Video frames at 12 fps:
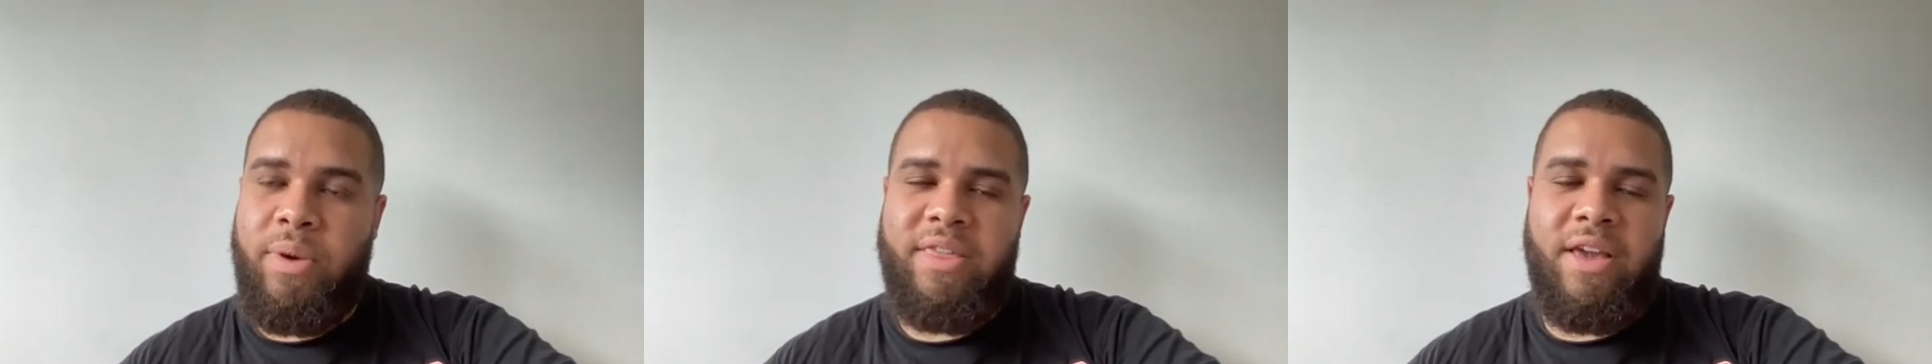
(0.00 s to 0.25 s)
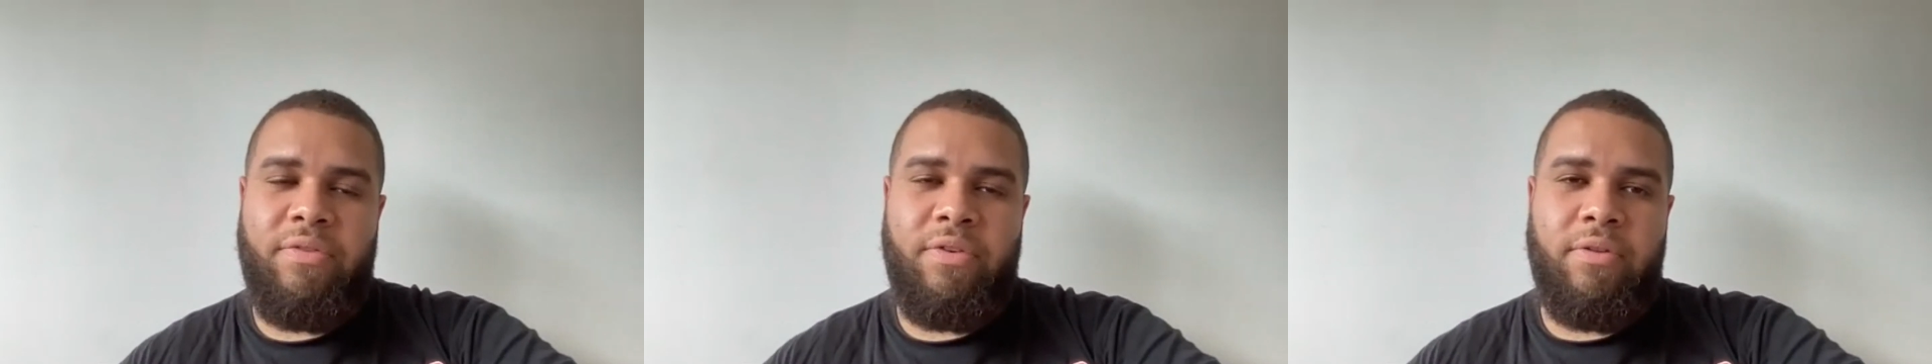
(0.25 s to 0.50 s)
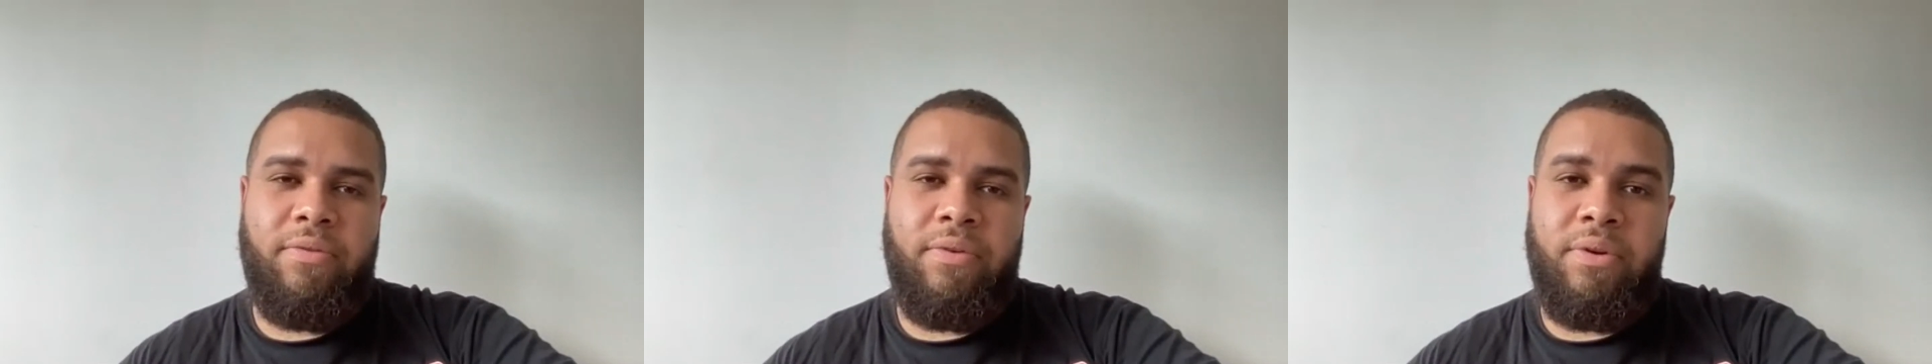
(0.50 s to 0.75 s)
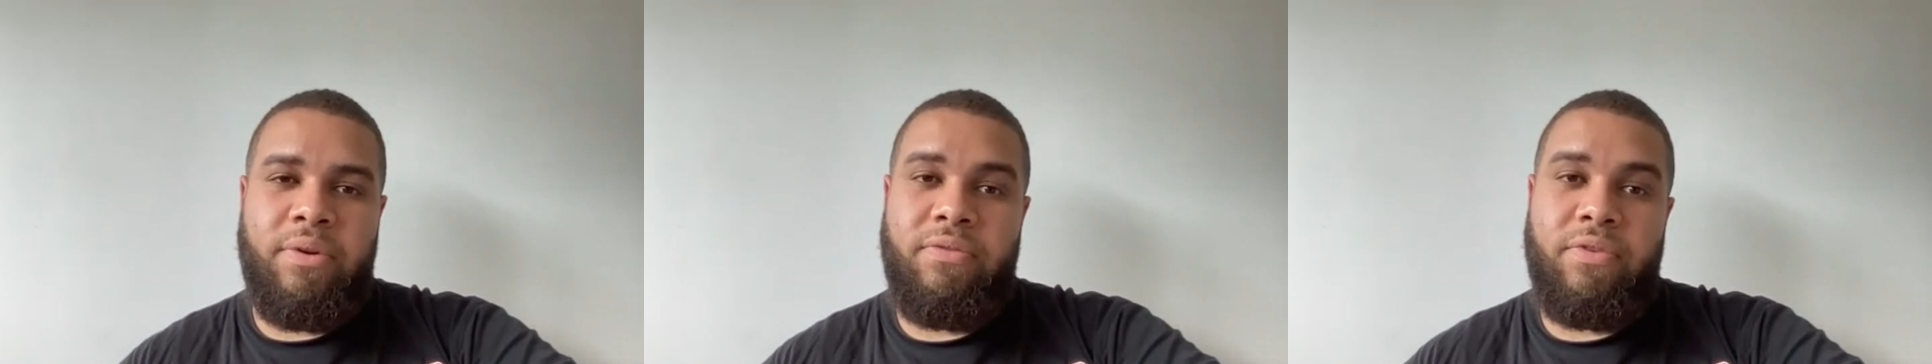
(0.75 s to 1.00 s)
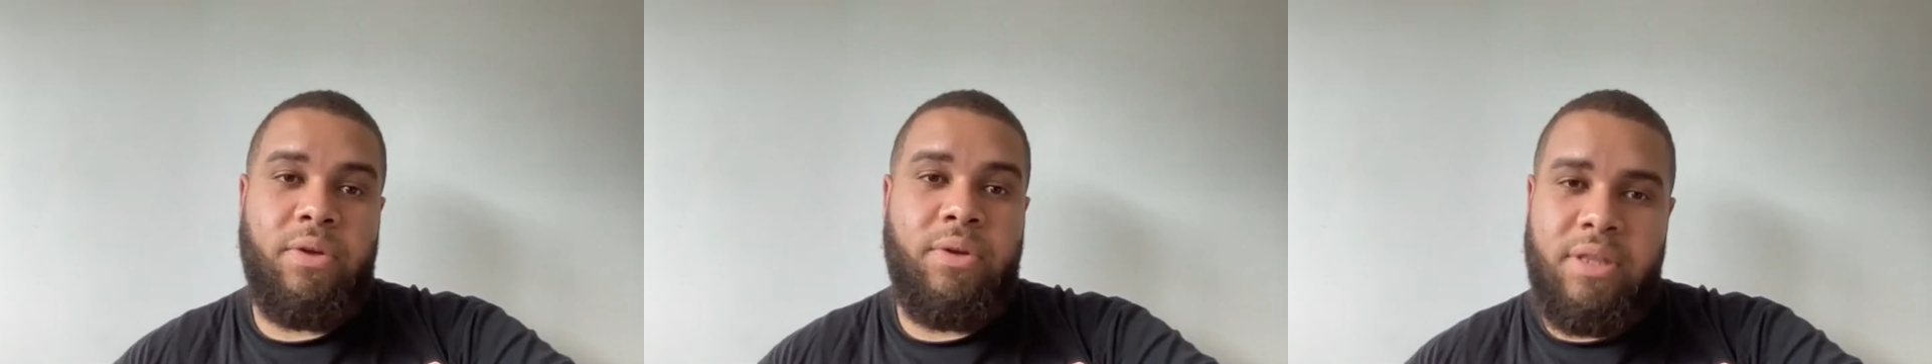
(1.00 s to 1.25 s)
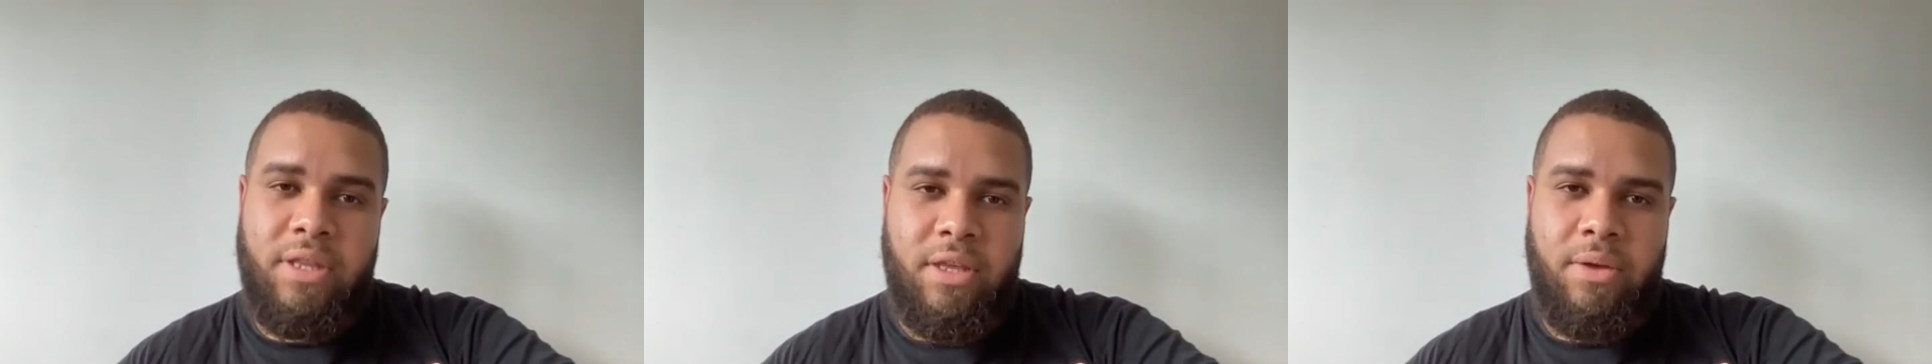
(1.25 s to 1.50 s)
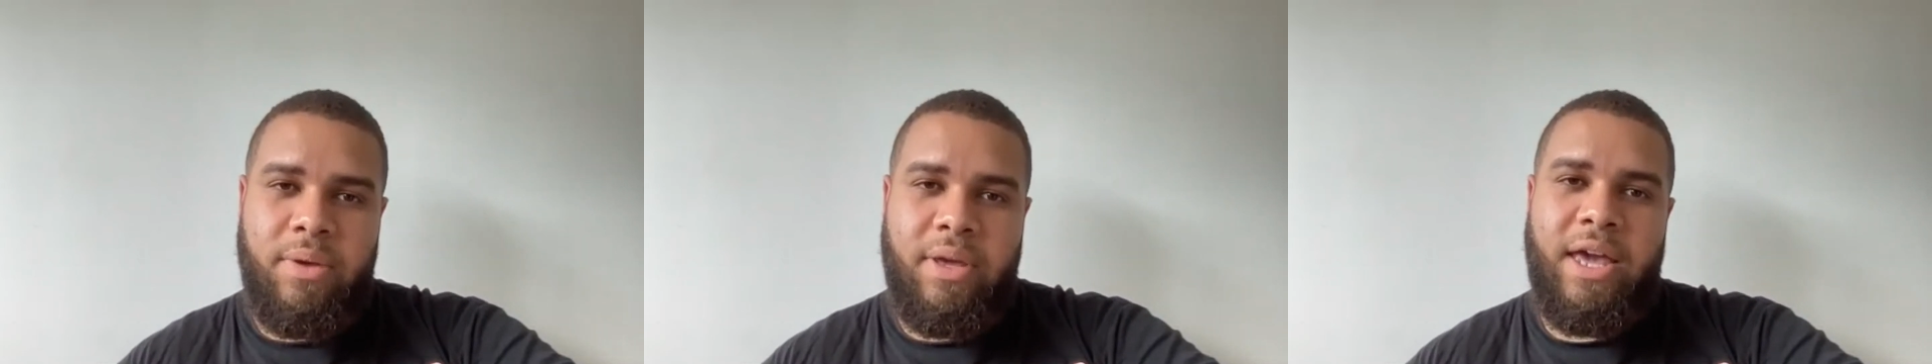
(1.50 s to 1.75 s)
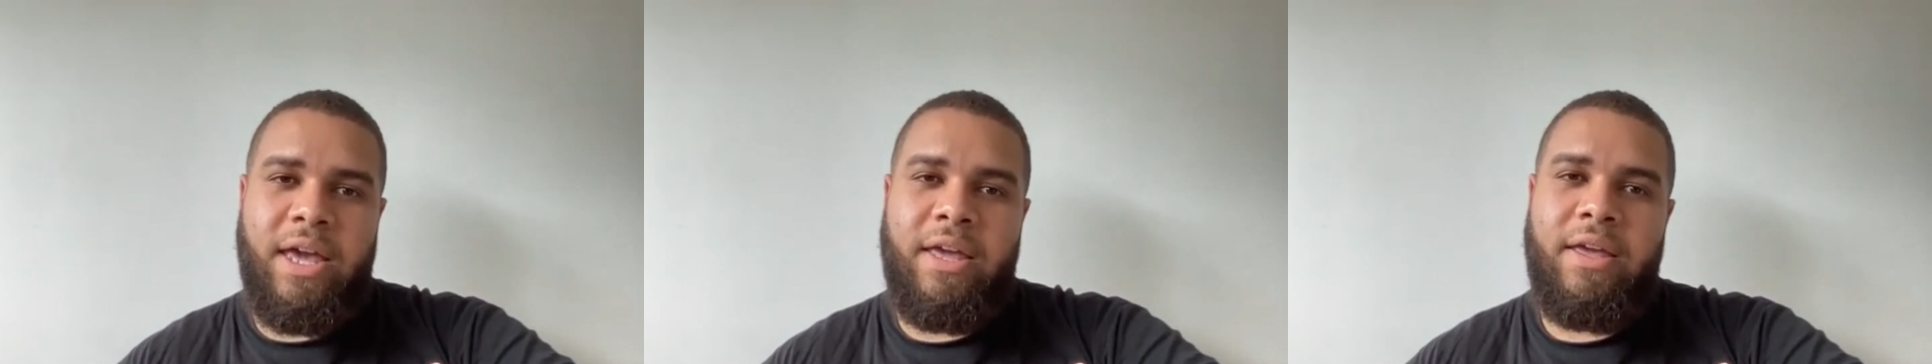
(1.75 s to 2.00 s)
West African food is viewed in the
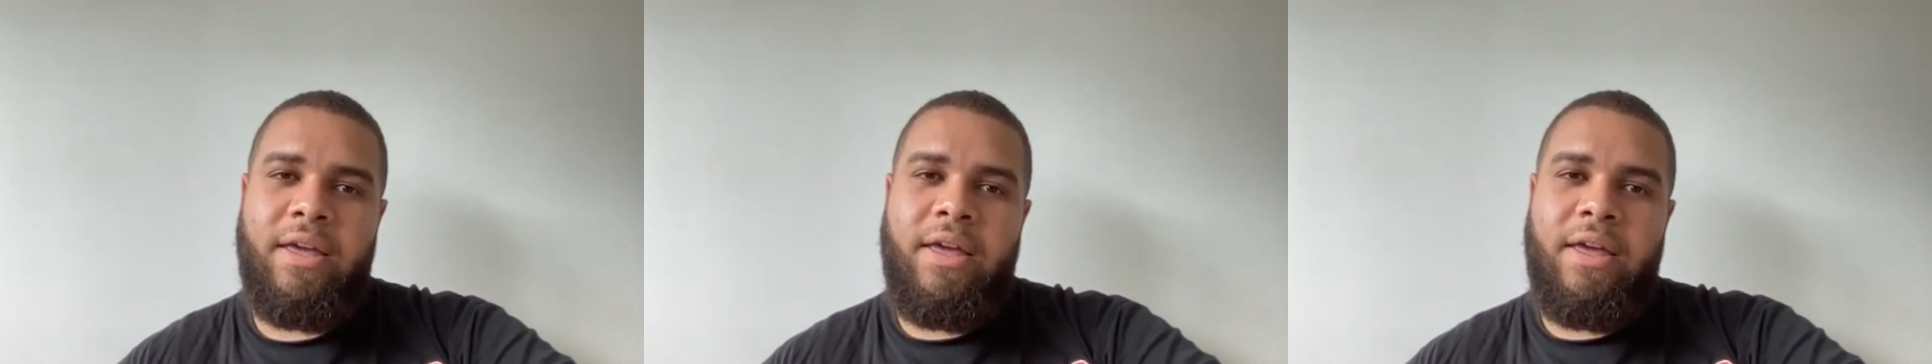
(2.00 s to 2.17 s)
UK.